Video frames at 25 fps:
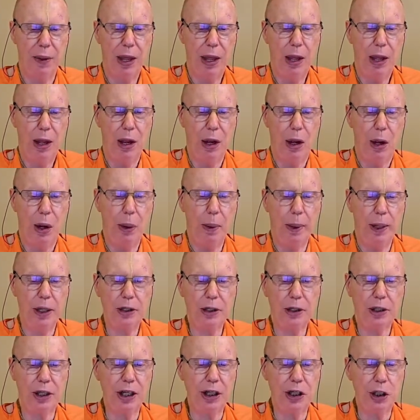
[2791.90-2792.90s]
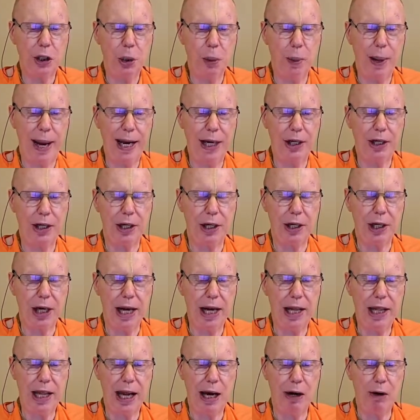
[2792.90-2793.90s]
who is situated in
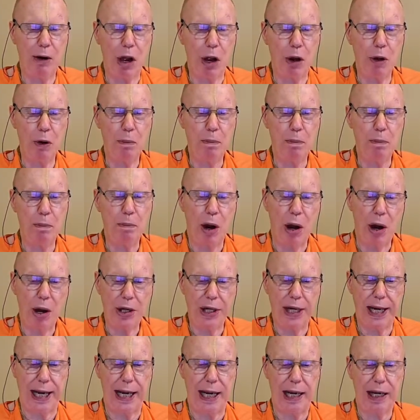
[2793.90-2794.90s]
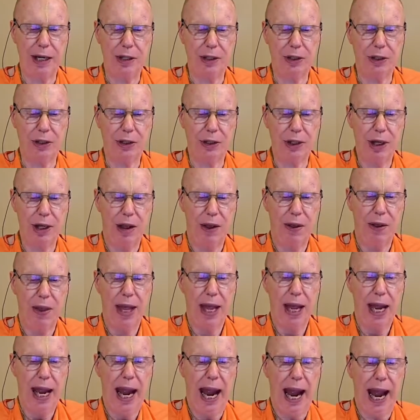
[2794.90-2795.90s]
their own bodies
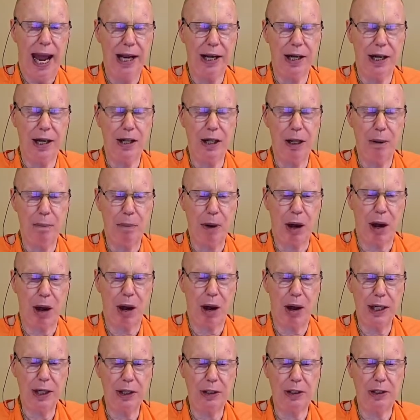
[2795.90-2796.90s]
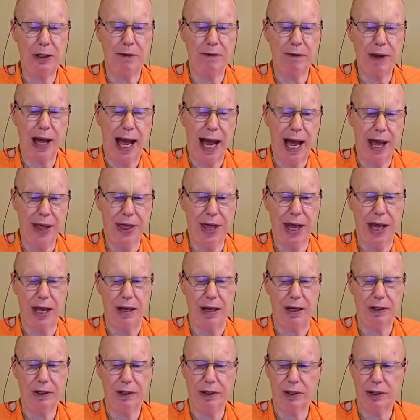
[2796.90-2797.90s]
and in the bodies of
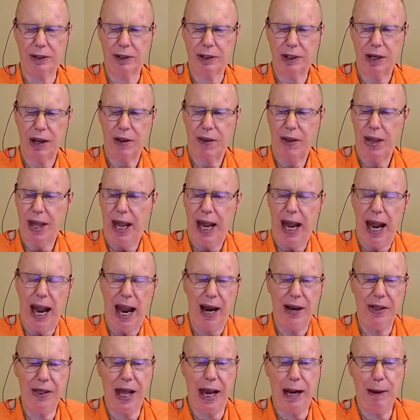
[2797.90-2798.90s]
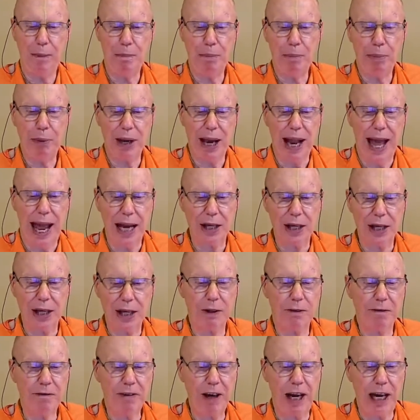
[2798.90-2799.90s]
others, and they
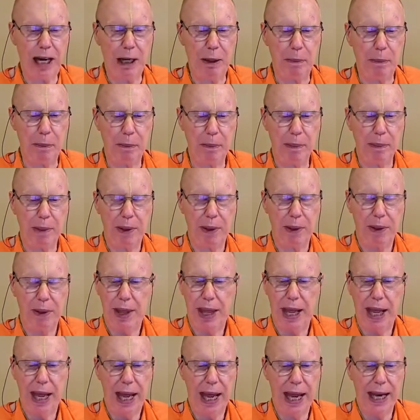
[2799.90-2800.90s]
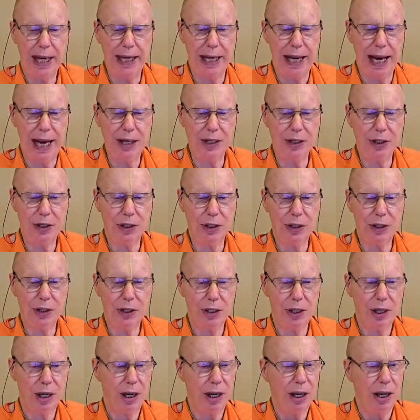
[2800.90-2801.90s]
blaspheme against
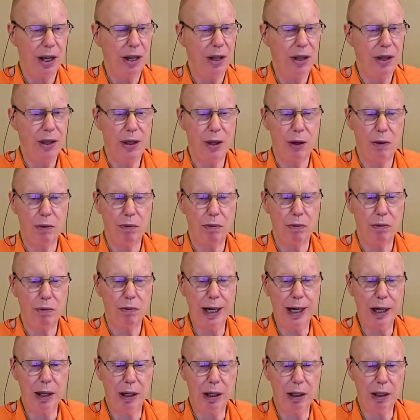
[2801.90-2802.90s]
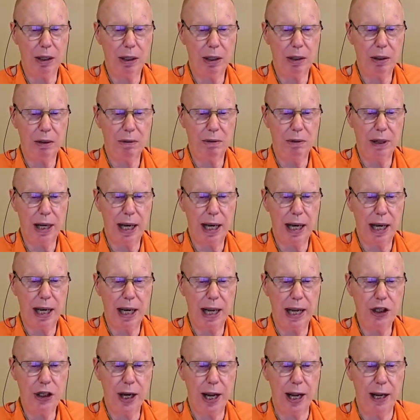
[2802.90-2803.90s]
the real religion.